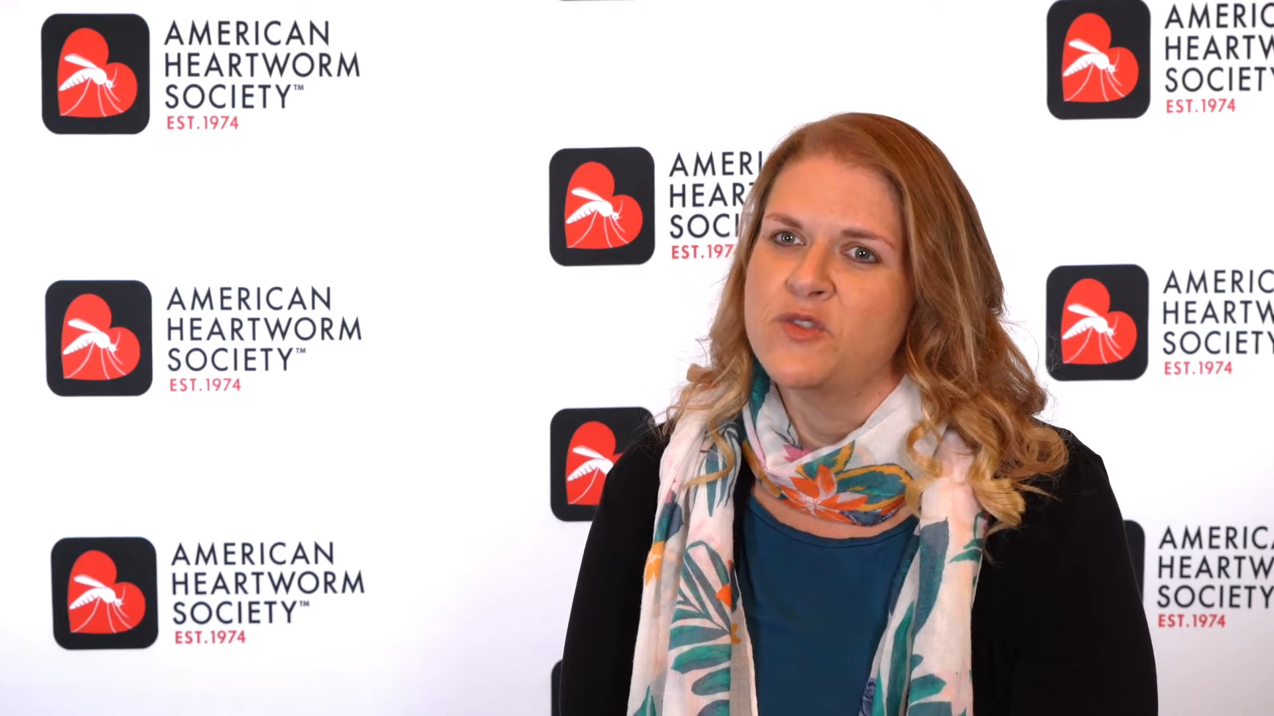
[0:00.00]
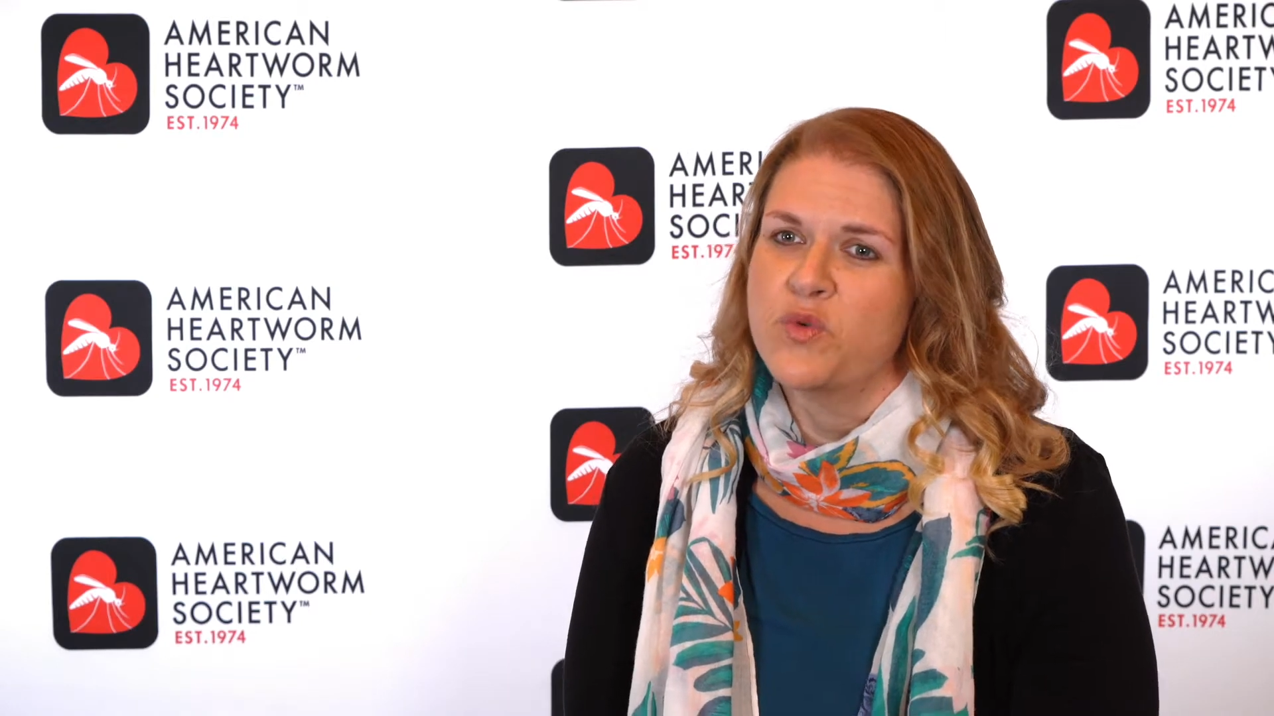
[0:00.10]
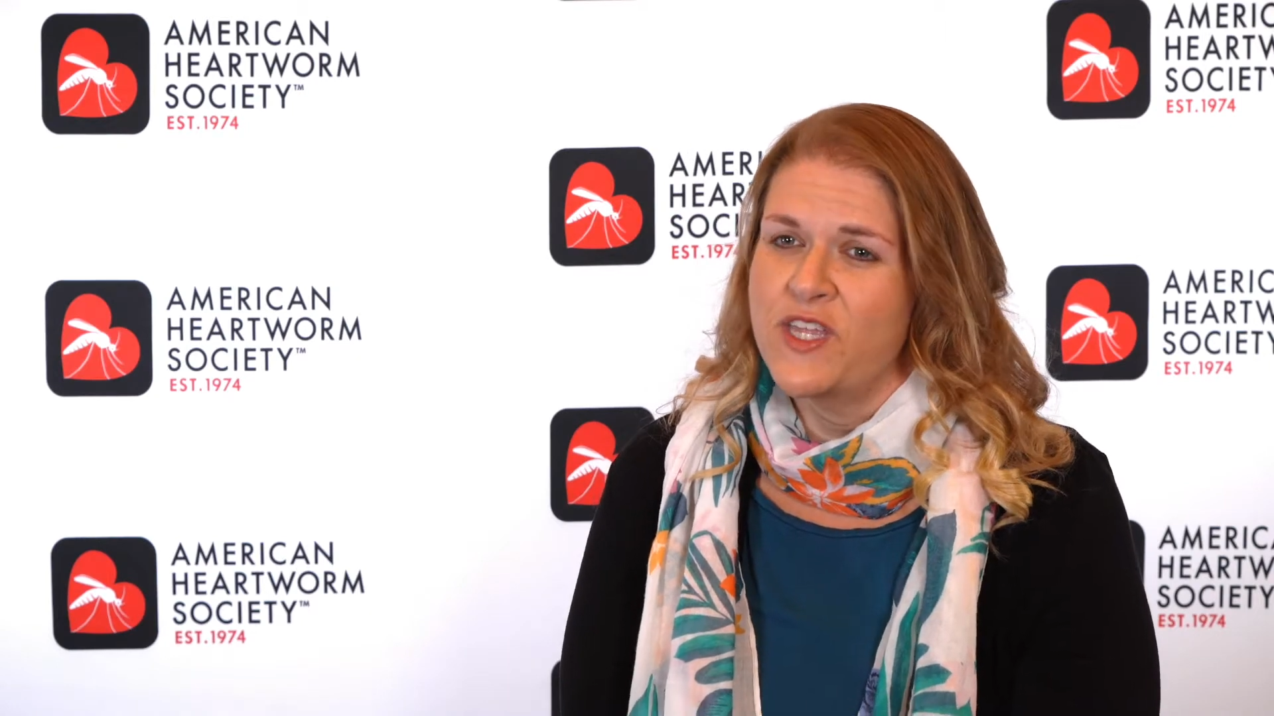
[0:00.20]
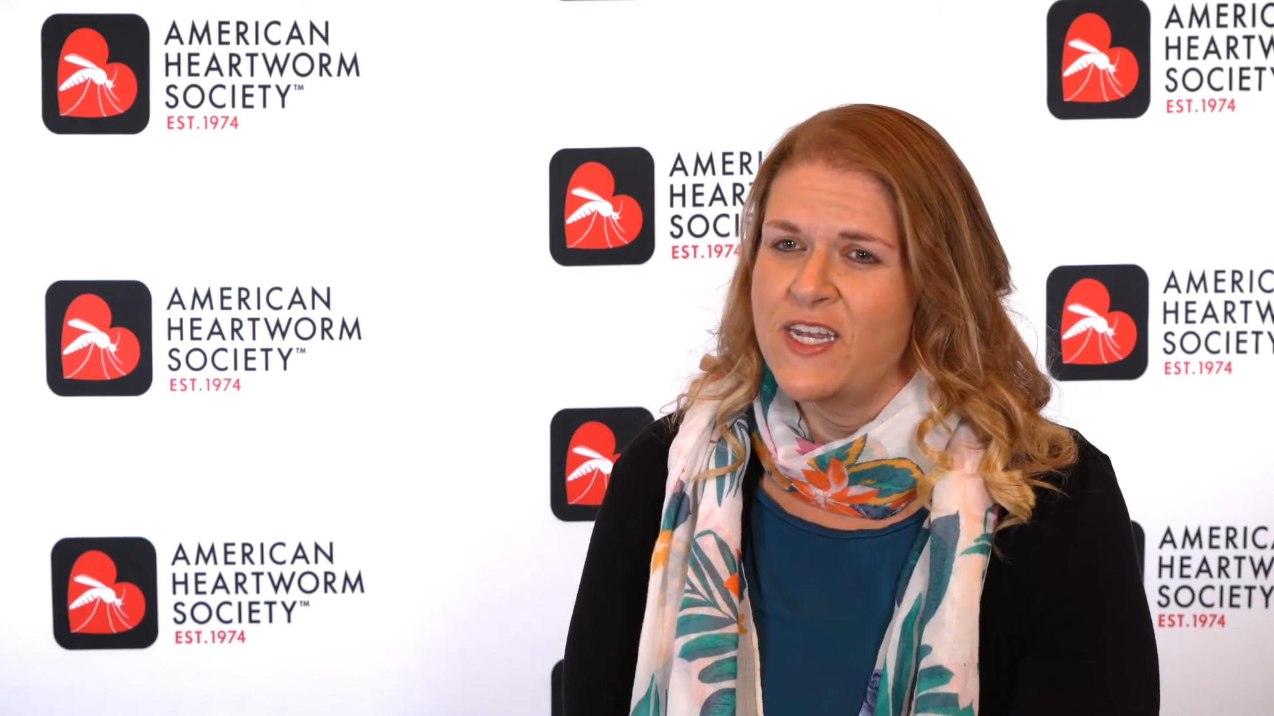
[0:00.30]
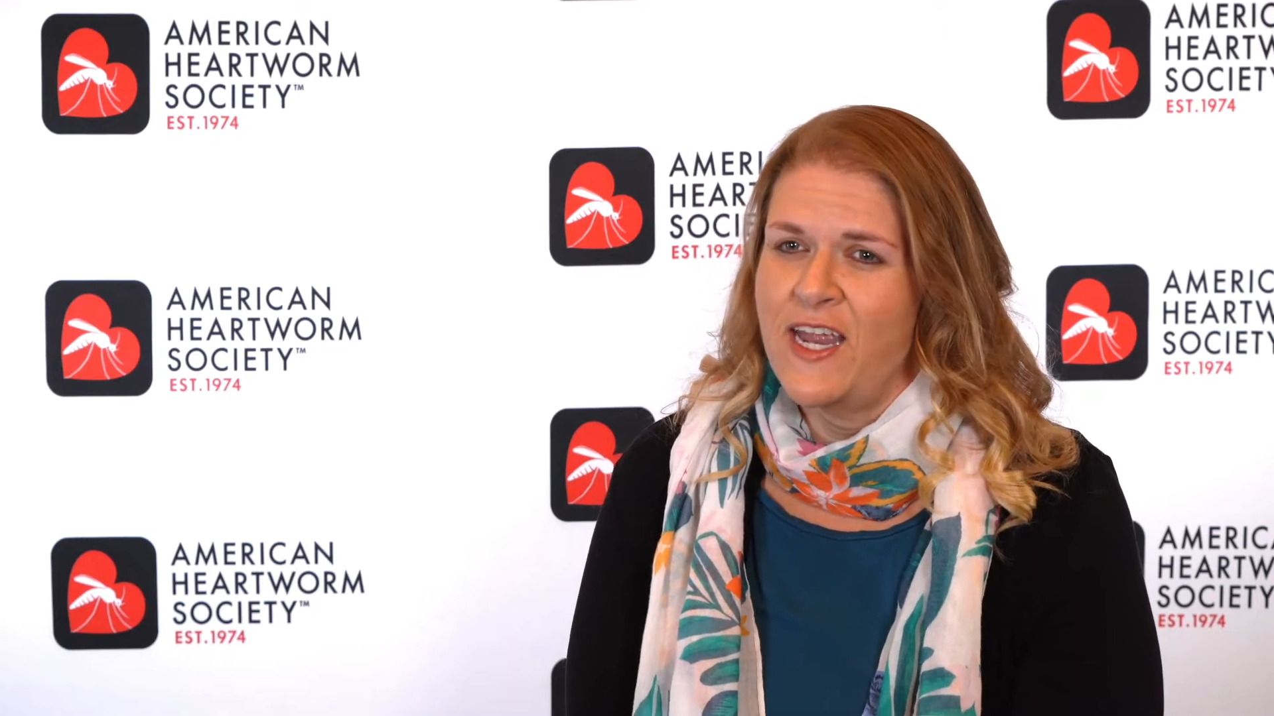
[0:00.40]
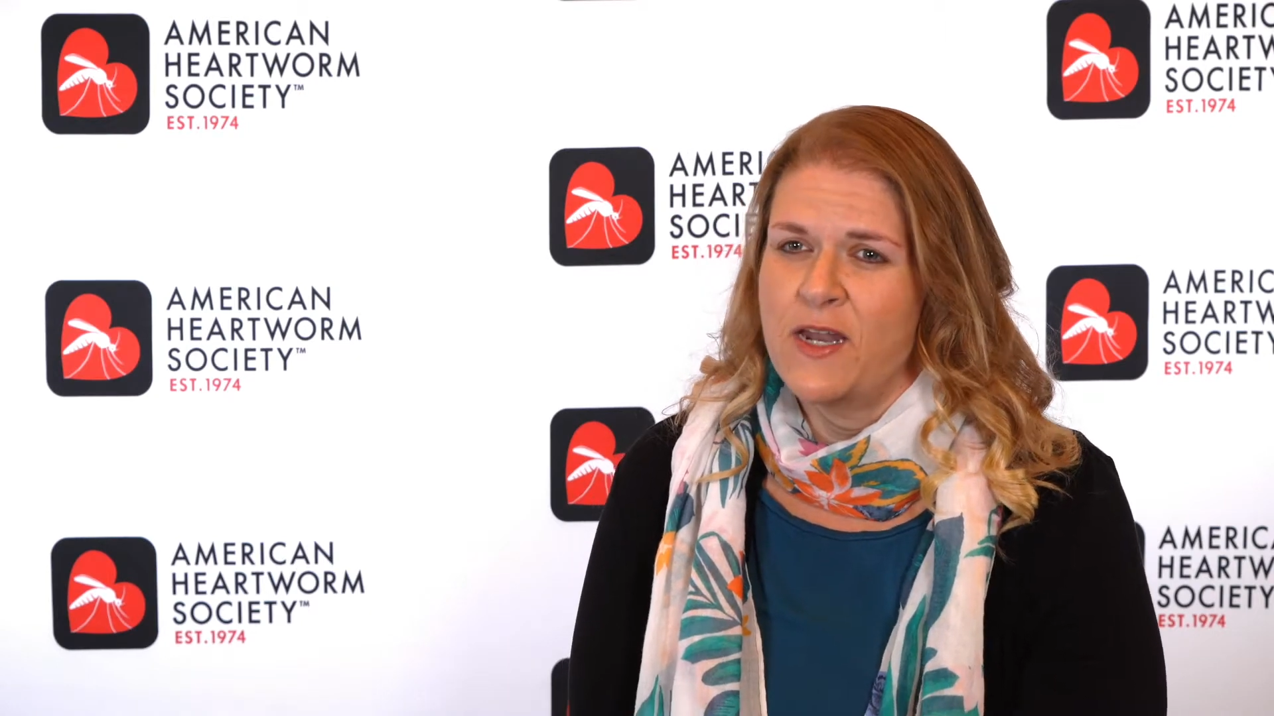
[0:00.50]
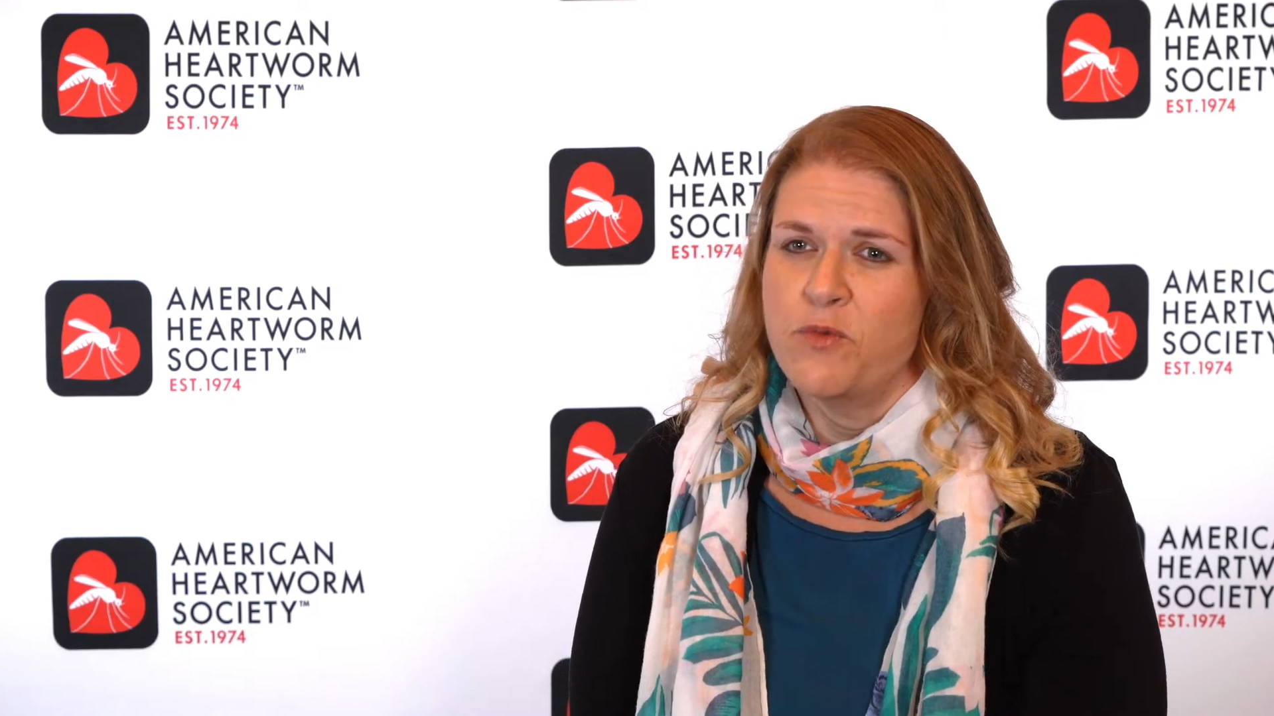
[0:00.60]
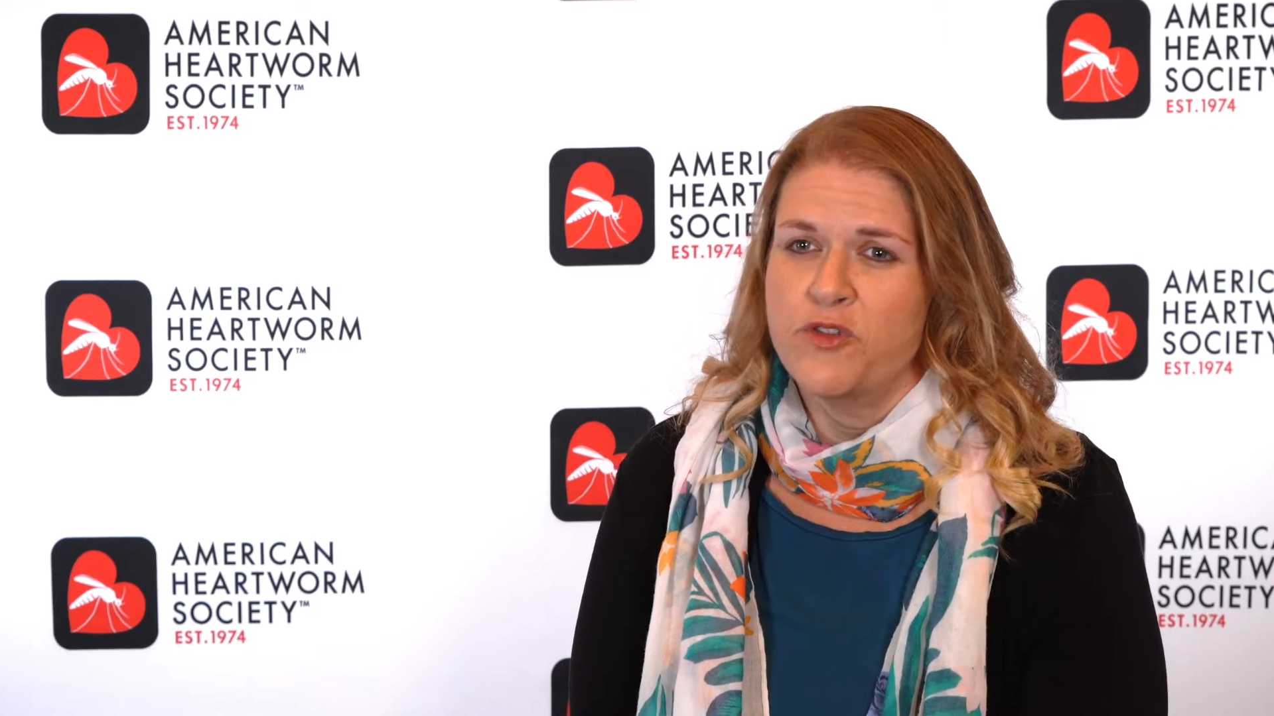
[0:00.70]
within an animal,